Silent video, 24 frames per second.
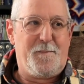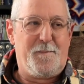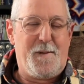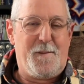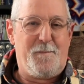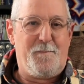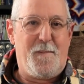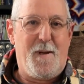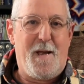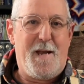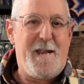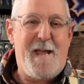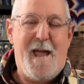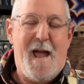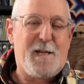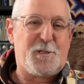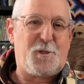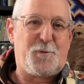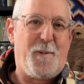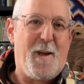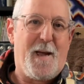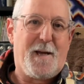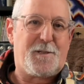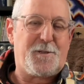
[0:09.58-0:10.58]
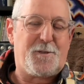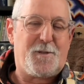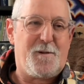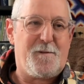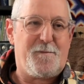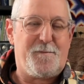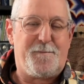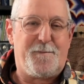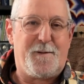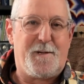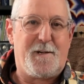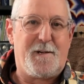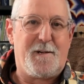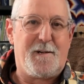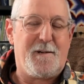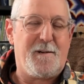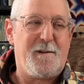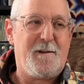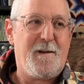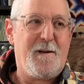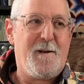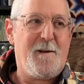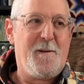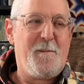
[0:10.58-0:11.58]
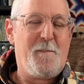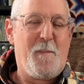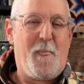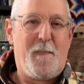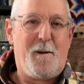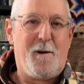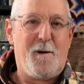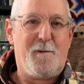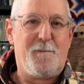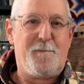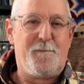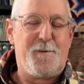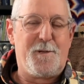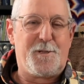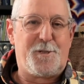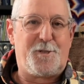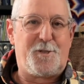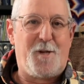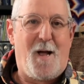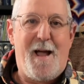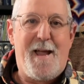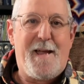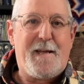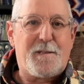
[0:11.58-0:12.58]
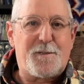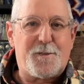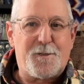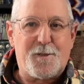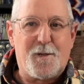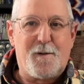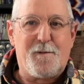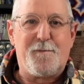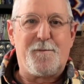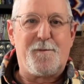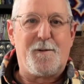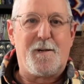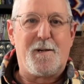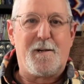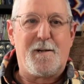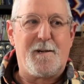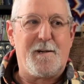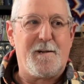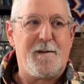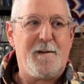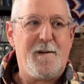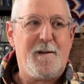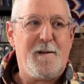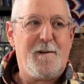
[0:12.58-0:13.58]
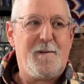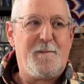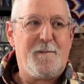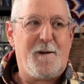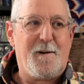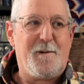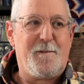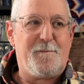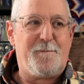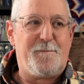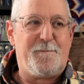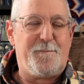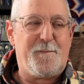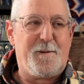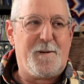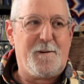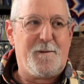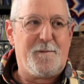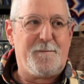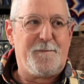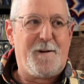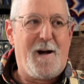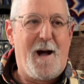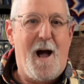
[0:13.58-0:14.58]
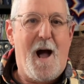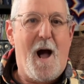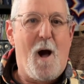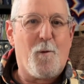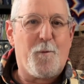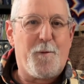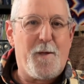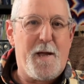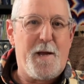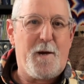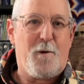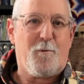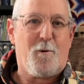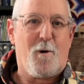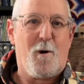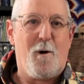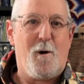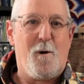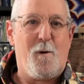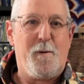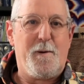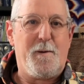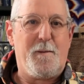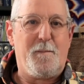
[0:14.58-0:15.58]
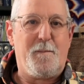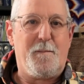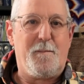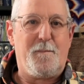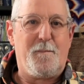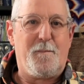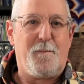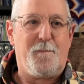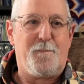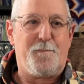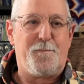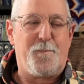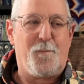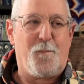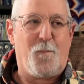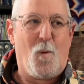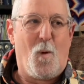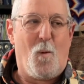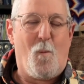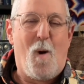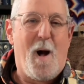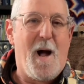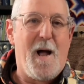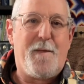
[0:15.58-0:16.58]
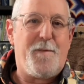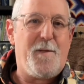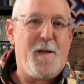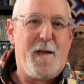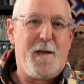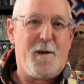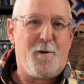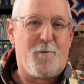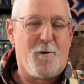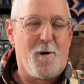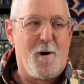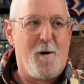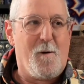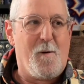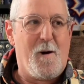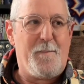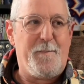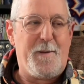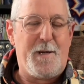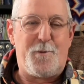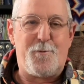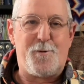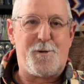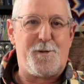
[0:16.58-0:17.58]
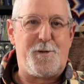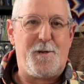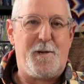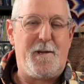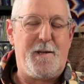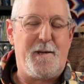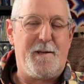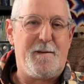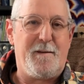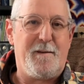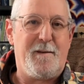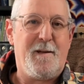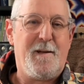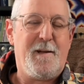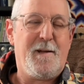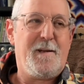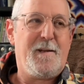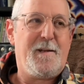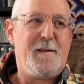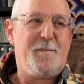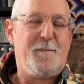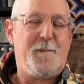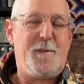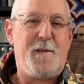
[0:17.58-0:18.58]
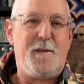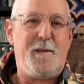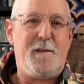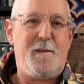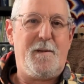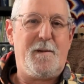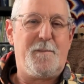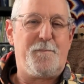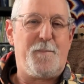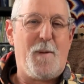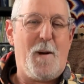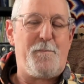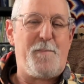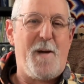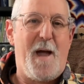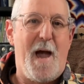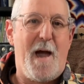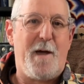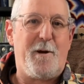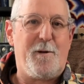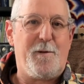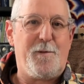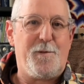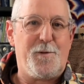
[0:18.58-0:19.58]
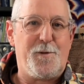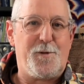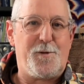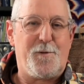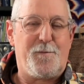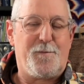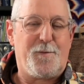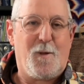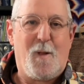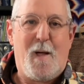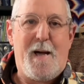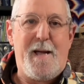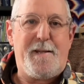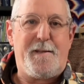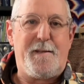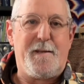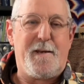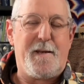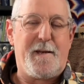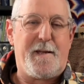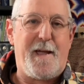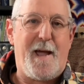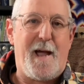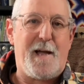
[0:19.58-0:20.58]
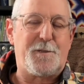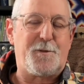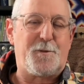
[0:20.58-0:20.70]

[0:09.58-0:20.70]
many aspects of the science of how they grow and why they grow. I'm interested in the patterns of light that are cast